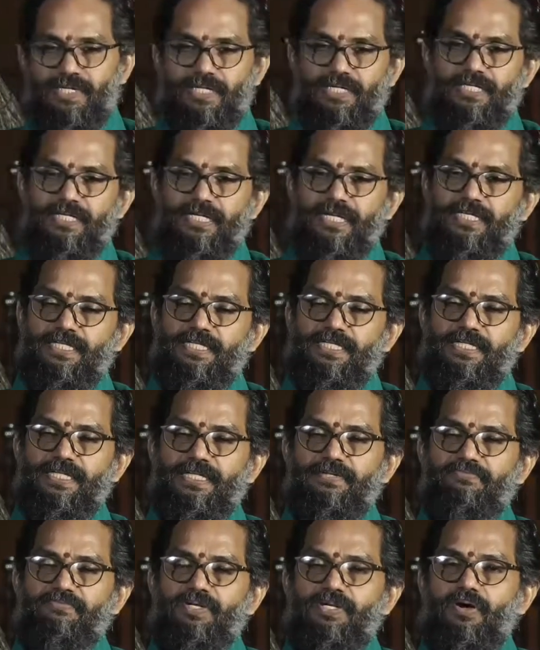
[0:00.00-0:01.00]

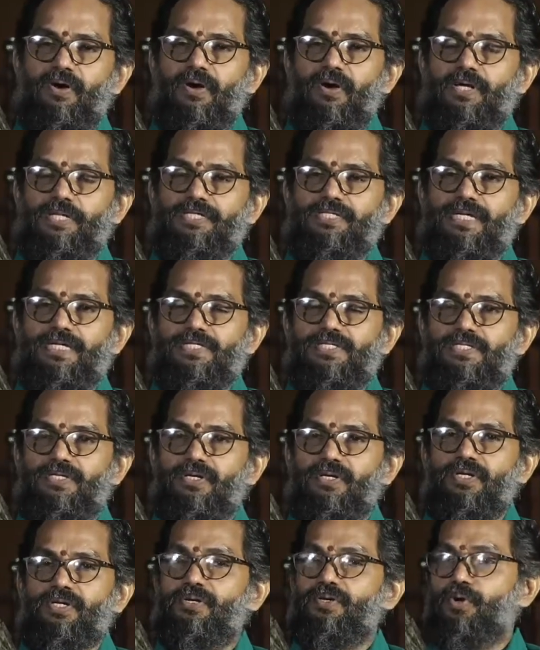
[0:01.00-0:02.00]
Technically we call it as
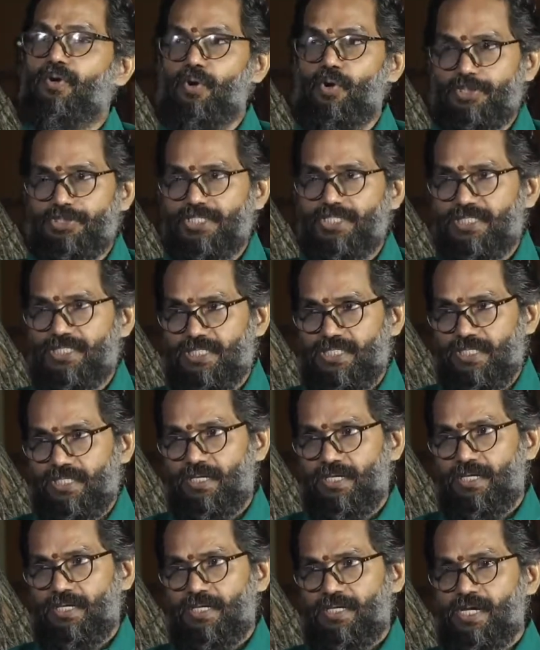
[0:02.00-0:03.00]
ojas.
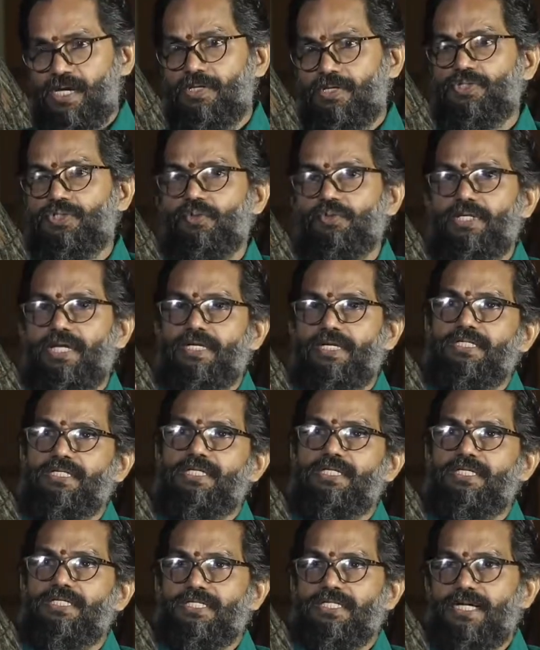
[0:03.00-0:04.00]
So, that
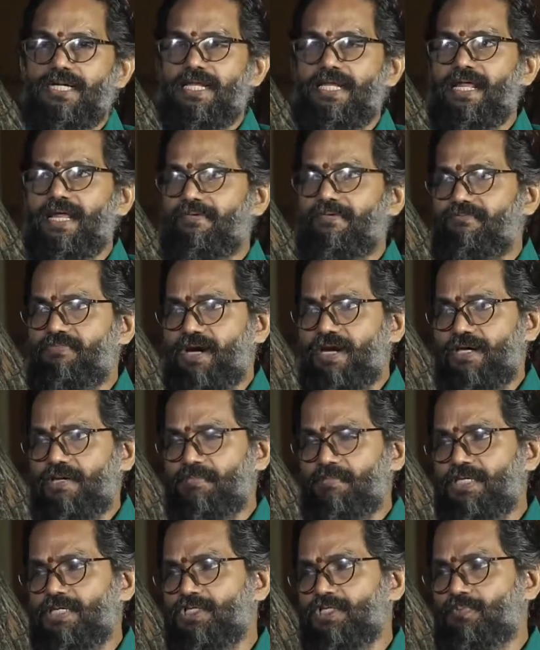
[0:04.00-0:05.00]
internal
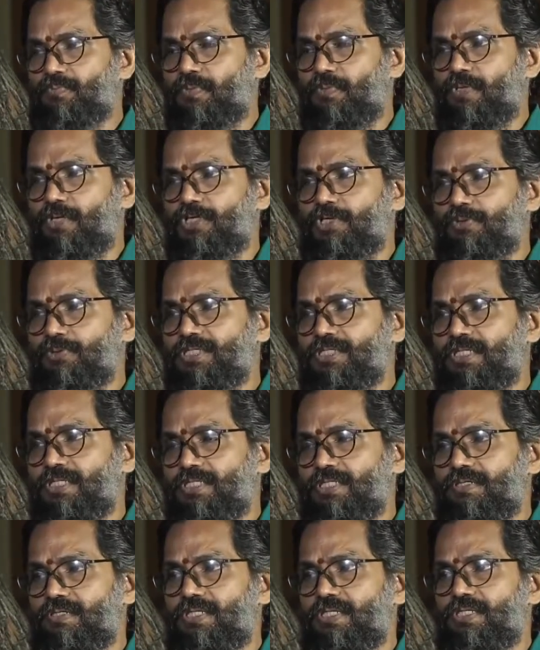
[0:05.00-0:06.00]
environment is
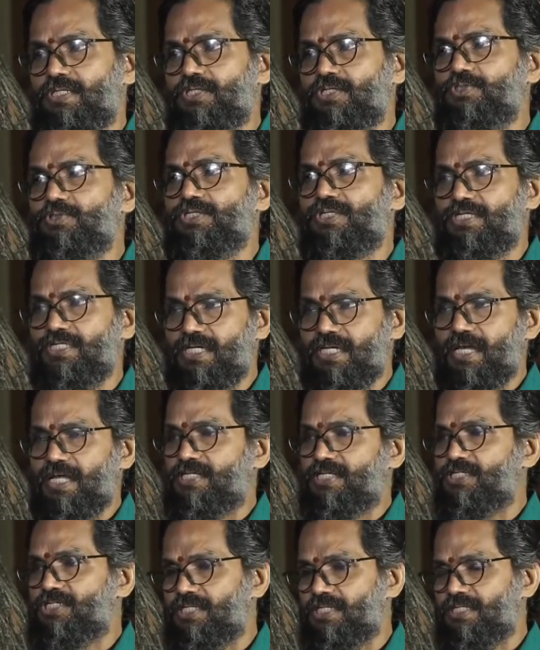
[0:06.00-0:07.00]
polluted to such an
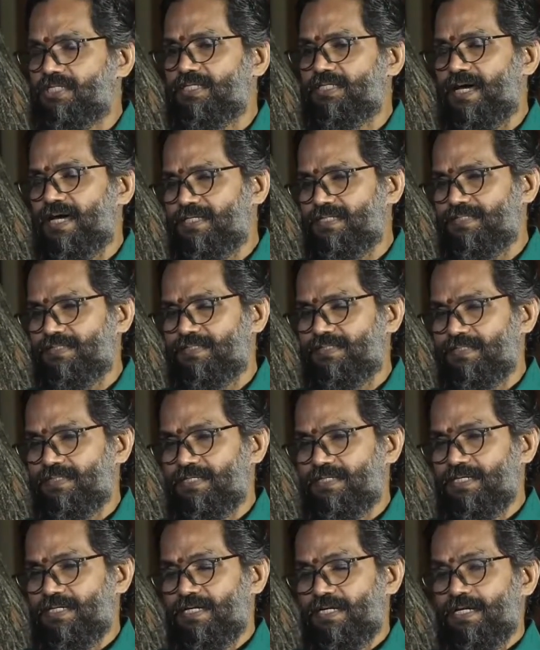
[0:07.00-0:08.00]
extent that
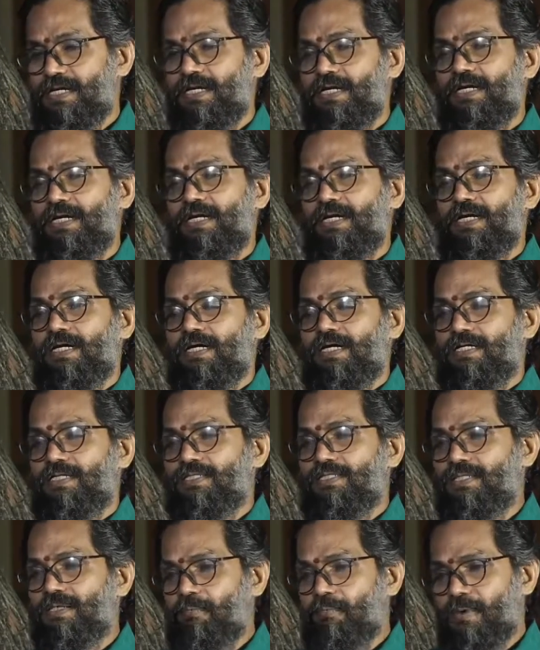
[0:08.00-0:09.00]

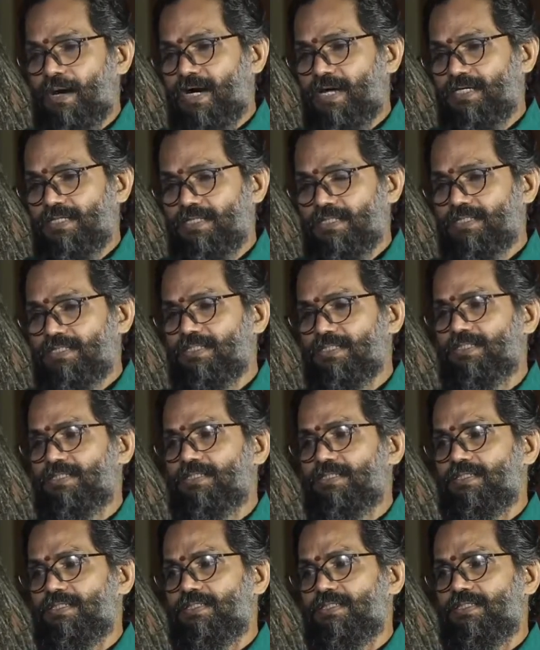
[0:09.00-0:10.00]
the mind,
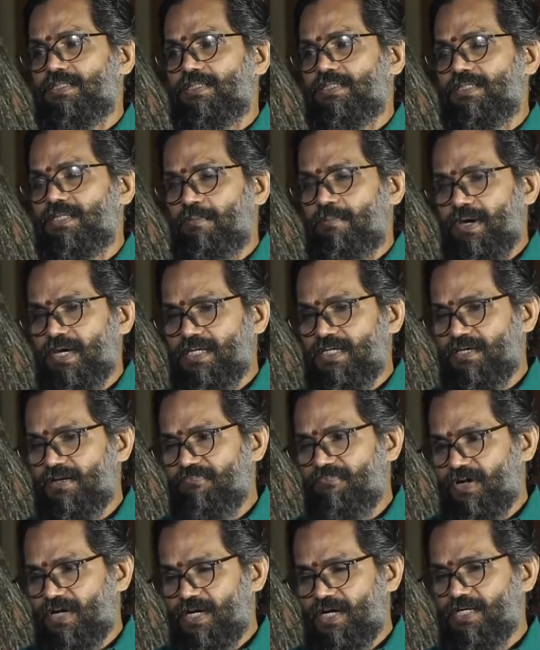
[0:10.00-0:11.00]
the mental
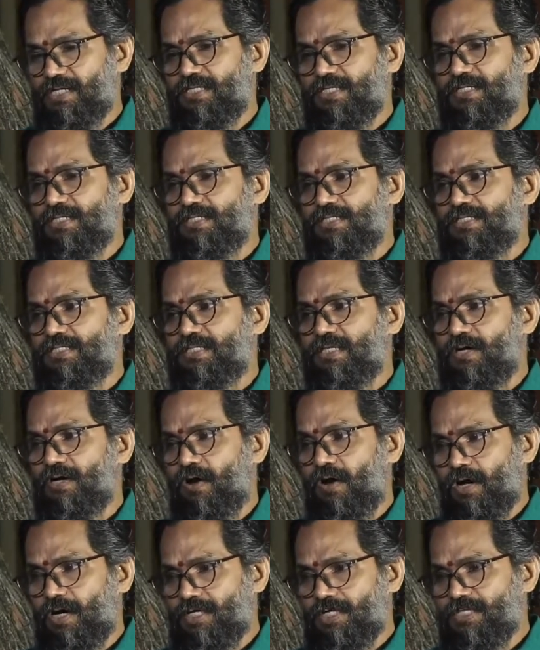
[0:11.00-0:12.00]
faculties, the
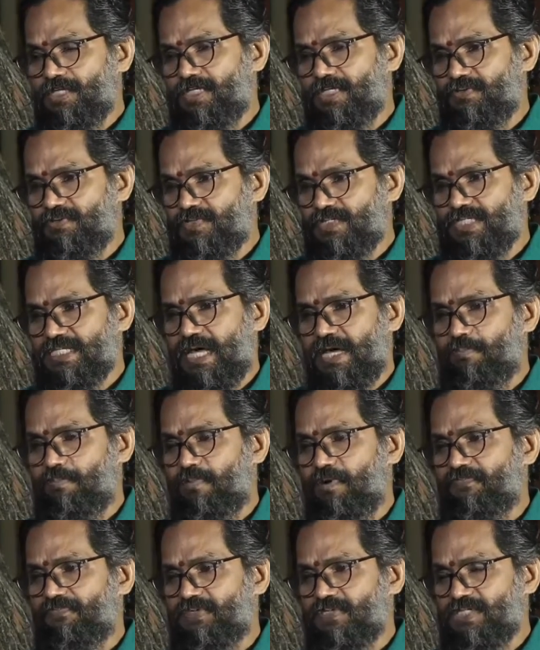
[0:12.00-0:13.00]
cognitive sum
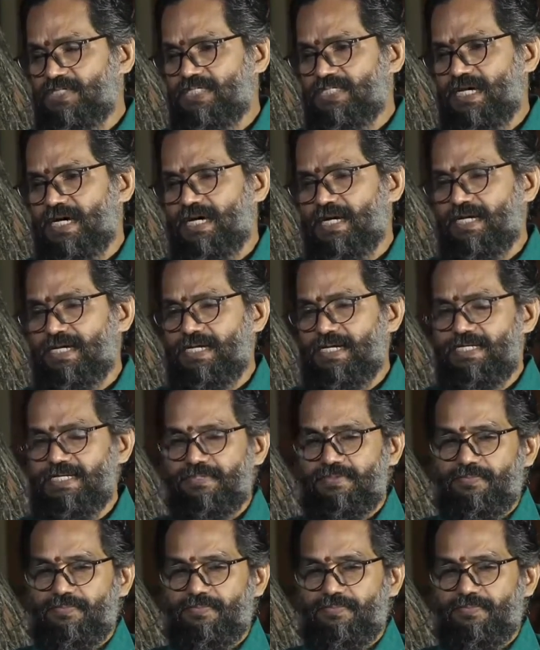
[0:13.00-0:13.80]
of the child